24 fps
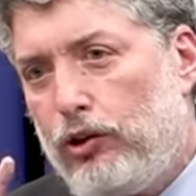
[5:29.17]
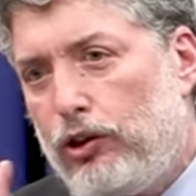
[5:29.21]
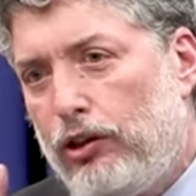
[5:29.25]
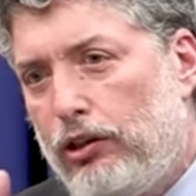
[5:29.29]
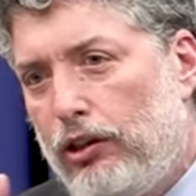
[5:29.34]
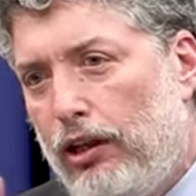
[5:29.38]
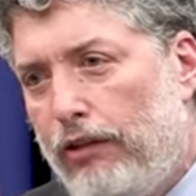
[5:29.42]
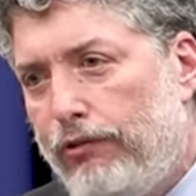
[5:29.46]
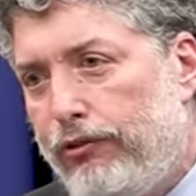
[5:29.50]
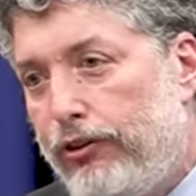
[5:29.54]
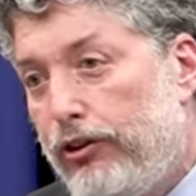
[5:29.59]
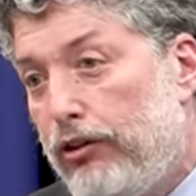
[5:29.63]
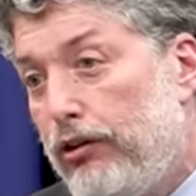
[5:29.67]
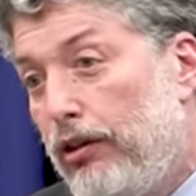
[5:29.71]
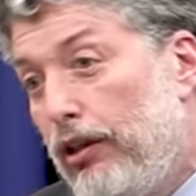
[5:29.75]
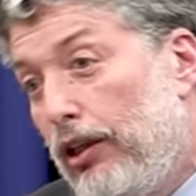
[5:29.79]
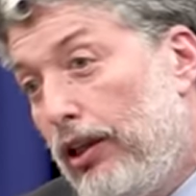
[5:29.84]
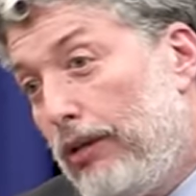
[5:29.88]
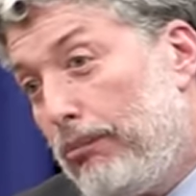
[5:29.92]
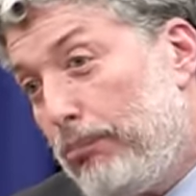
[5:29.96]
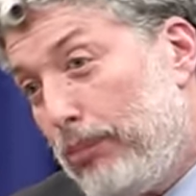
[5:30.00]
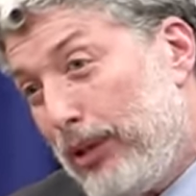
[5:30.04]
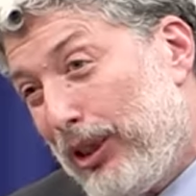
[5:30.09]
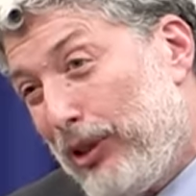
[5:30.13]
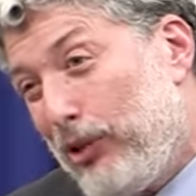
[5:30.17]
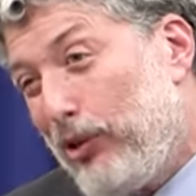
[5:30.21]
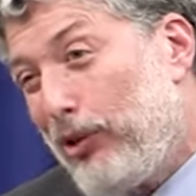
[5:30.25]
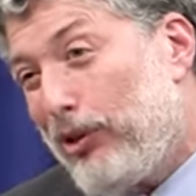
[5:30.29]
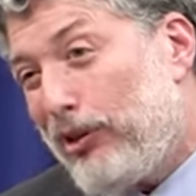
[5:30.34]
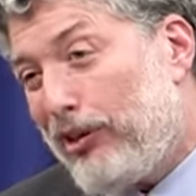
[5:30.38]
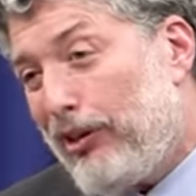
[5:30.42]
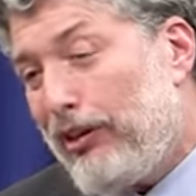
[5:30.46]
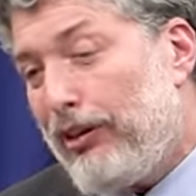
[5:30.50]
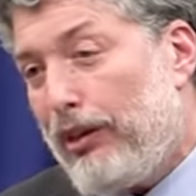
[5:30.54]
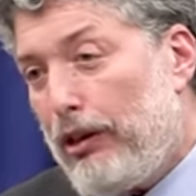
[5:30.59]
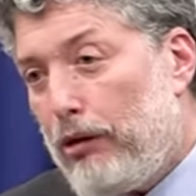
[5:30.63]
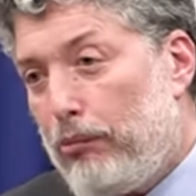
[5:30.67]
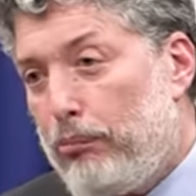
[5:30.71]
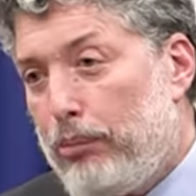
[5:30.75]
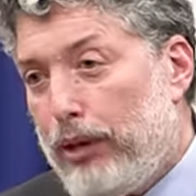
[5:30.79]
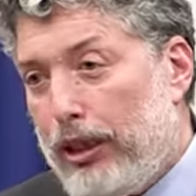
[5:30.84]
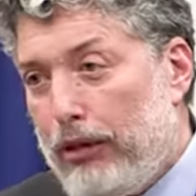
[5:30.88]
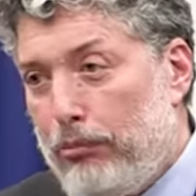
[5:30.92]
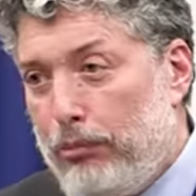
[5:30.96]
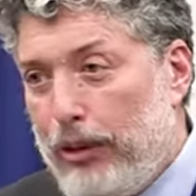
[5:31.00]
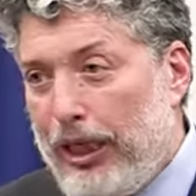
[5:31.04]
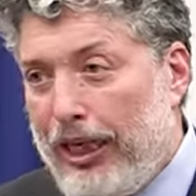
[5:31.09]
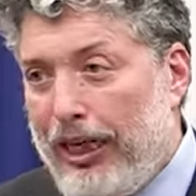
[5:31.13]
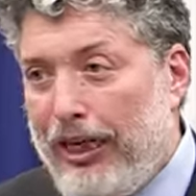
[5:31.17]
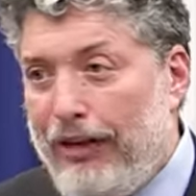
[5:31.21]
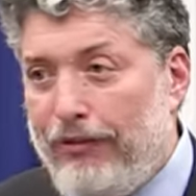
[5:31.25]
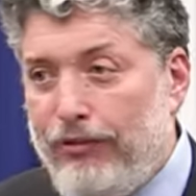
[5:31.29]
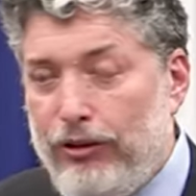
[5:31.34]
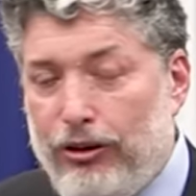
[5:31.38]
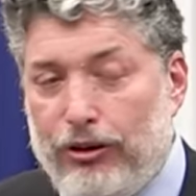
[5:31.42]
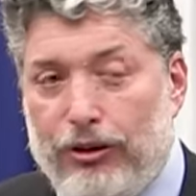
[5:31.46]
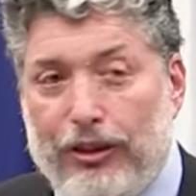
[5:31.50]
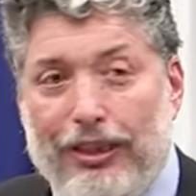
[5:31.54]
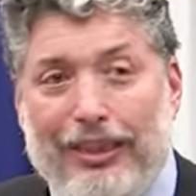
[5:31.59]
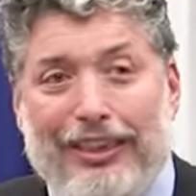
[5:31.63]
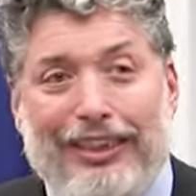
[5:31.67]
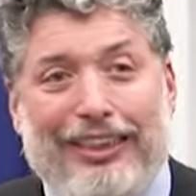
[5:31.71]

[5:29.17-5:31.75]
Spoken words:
suffered because of their bad behavior.